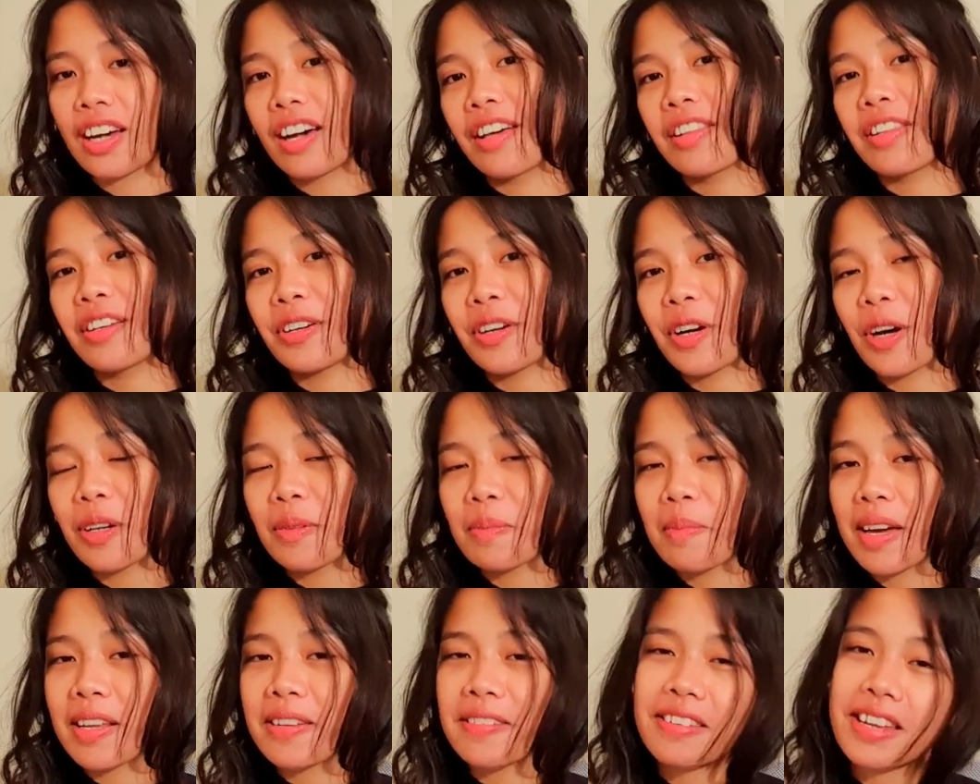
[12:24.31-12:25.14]
other
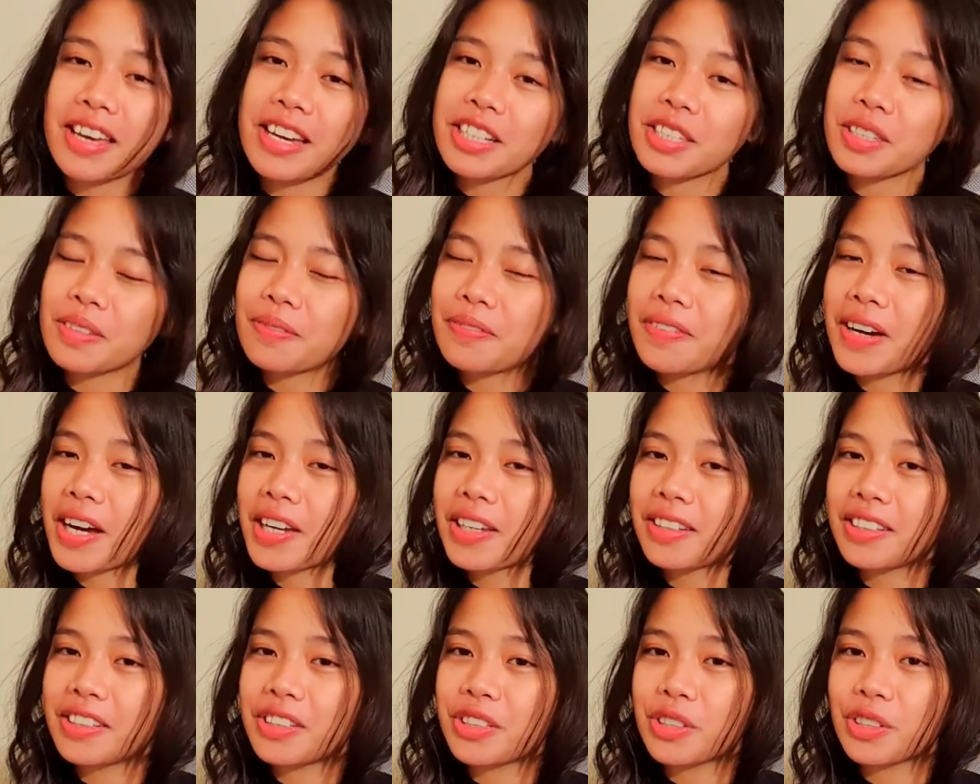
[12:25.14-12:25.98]
on my next
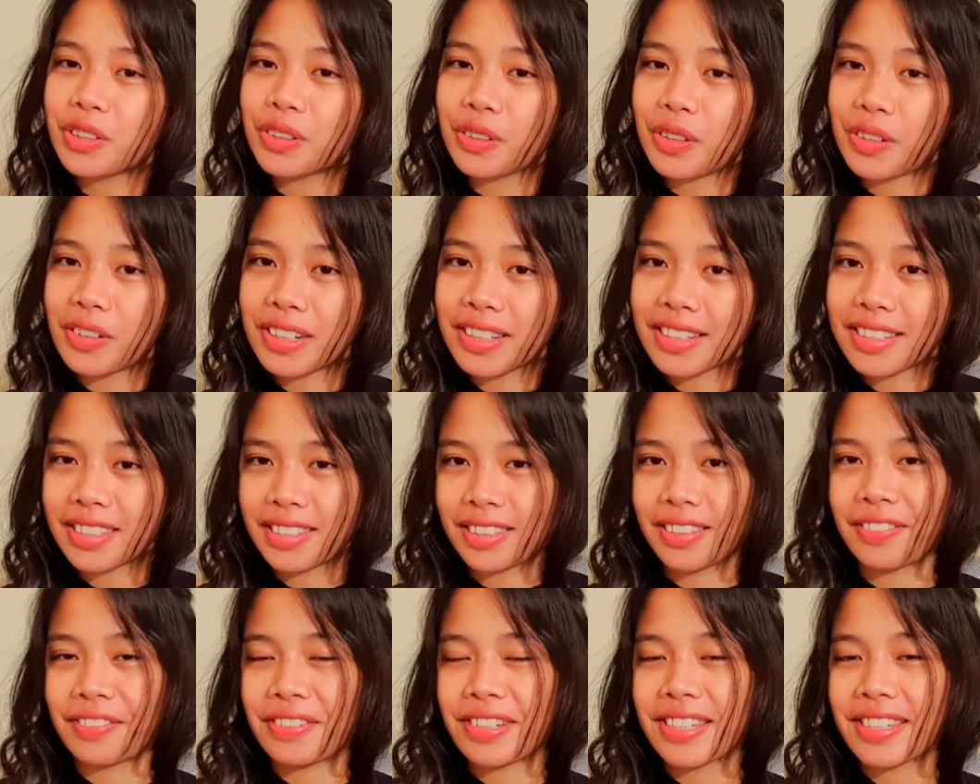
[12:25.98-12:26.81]
violin tutorial
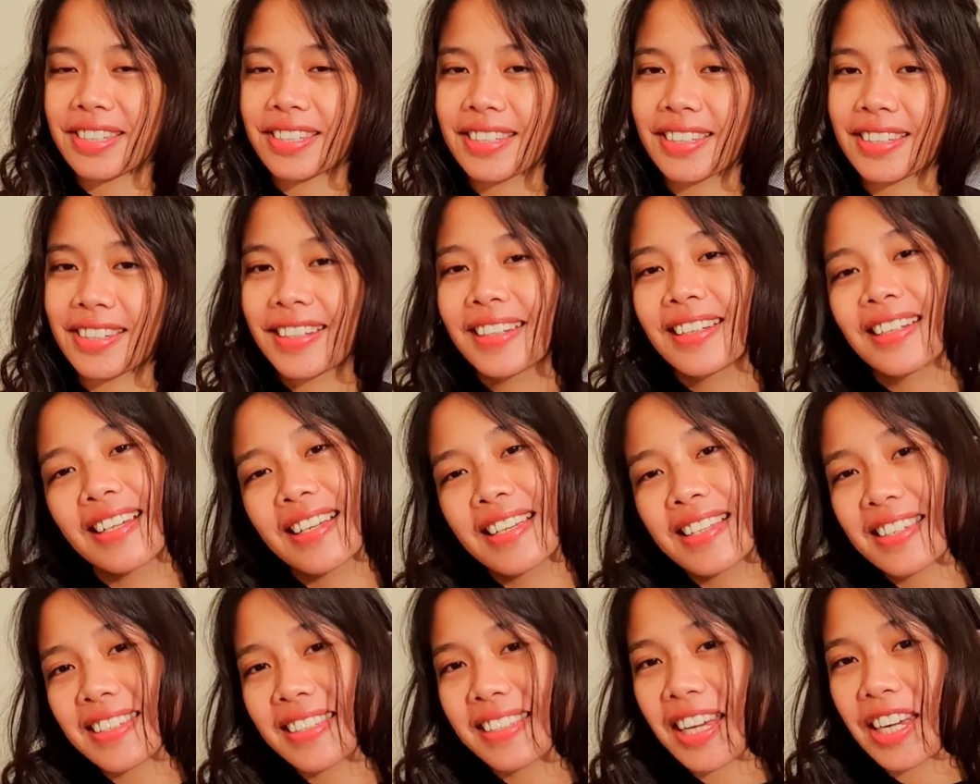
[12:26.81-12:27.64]
series.
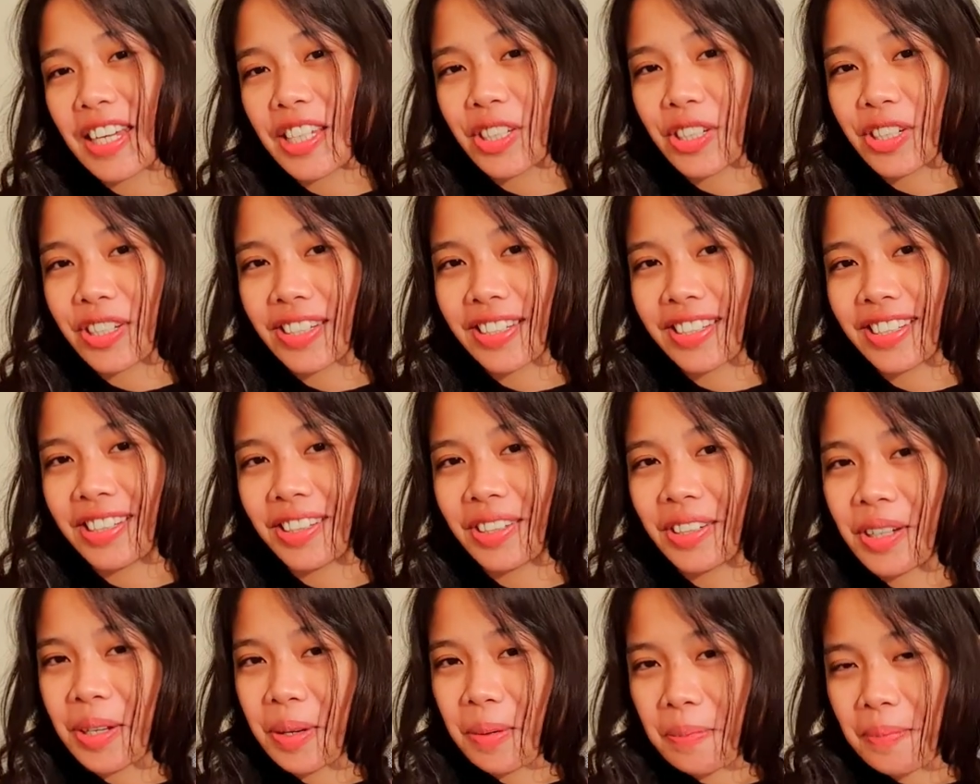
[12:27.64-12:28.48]
Stay
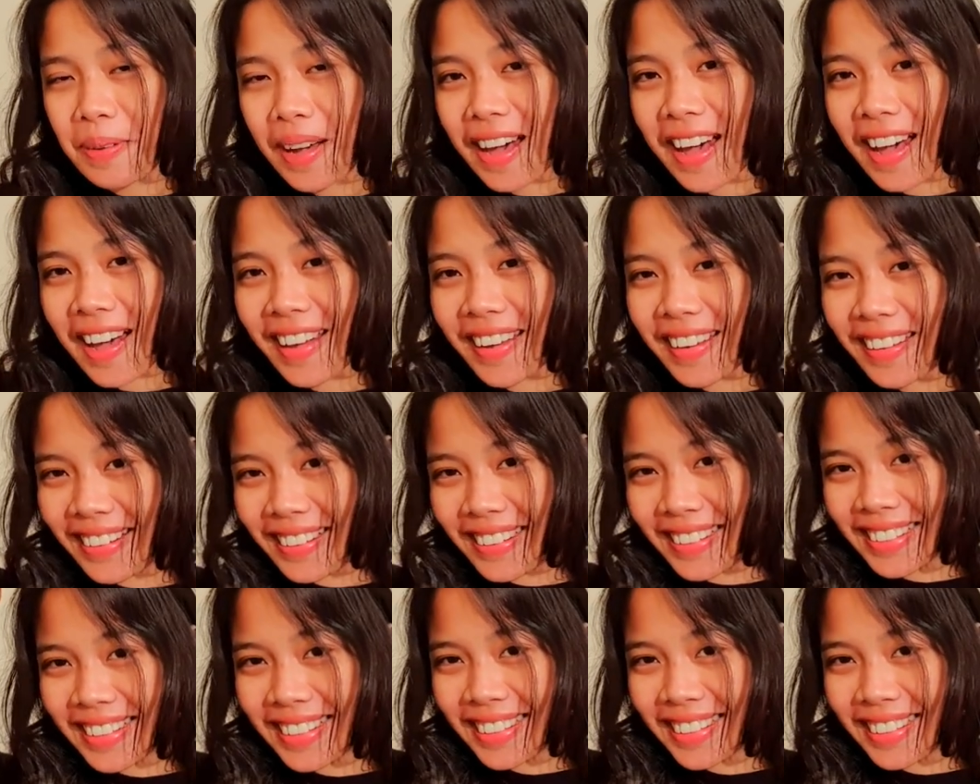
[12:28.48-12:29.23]
tuned! Bye!